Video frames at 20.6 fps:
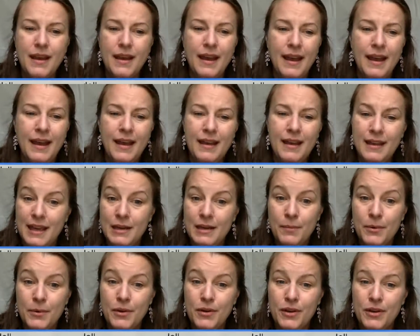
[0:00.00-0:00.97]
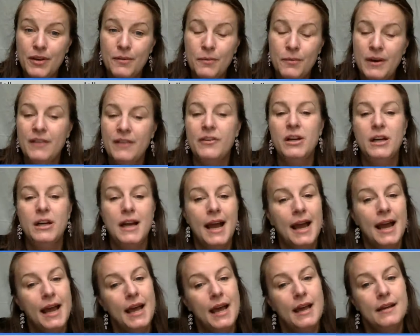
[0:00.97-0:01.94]
get a book, whatever,
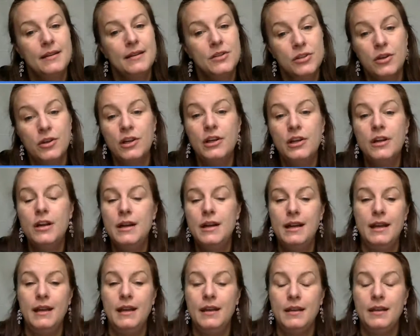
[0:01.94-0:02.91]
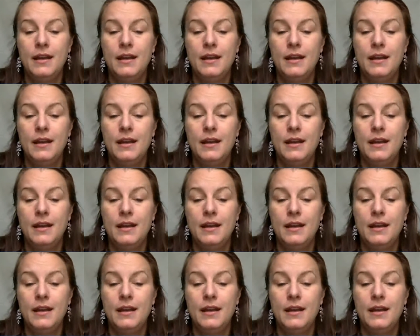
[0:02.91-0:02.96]
and start learning.